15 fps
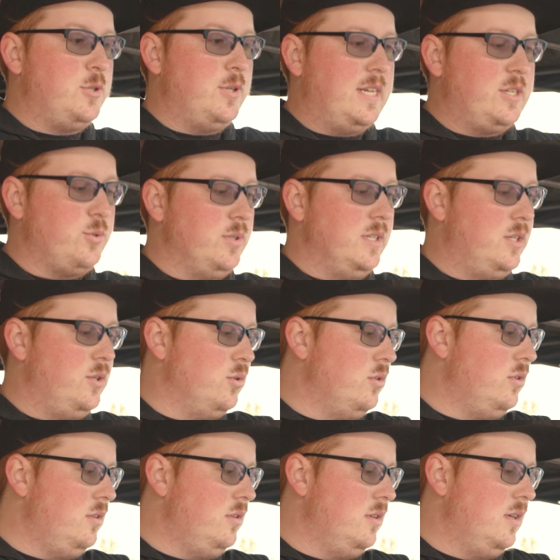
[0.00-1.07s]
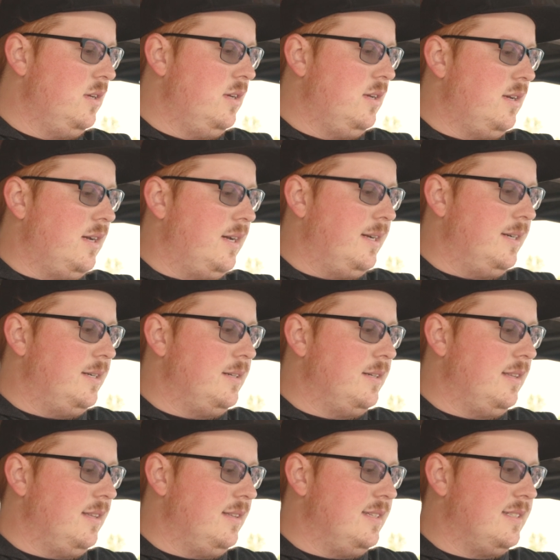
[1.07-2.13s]
So that's really cool.
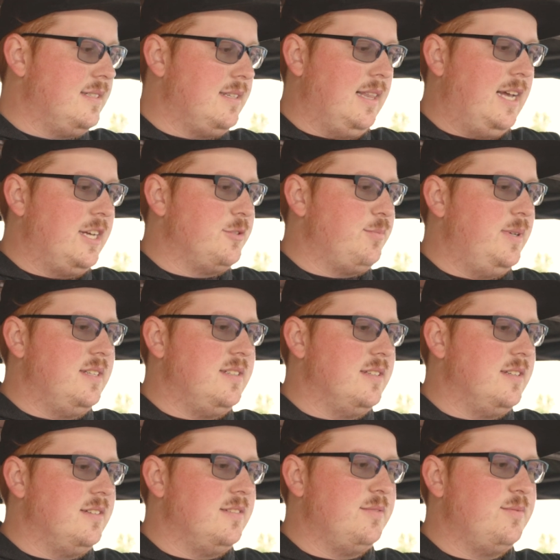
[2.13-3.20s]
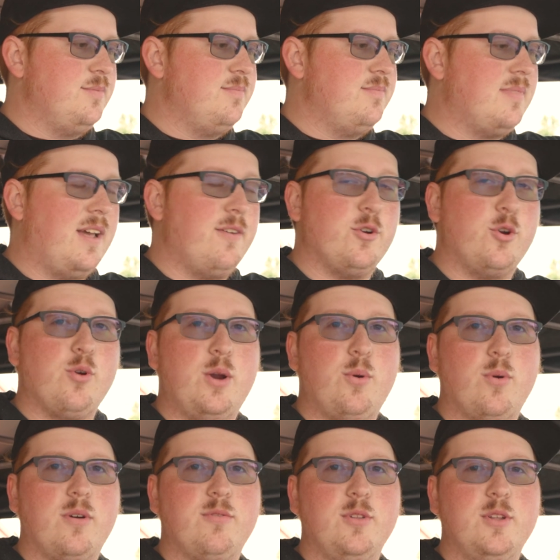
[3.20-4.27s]
This allows me to have a great
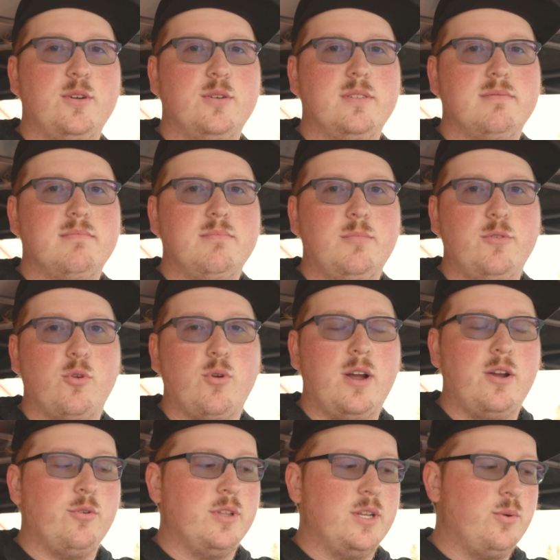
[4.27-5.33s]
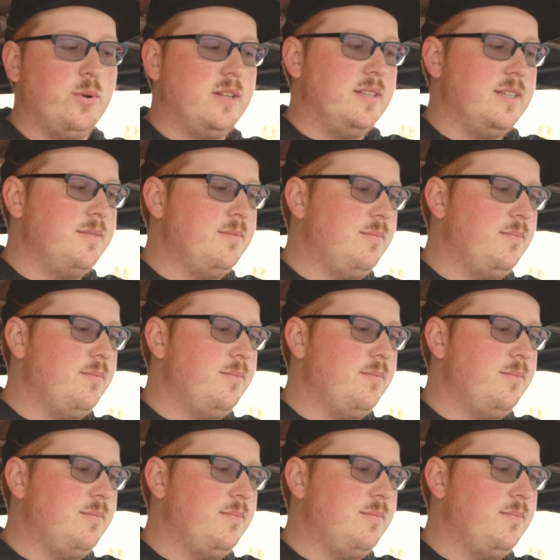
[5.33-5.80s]
workflow and move around really quickly,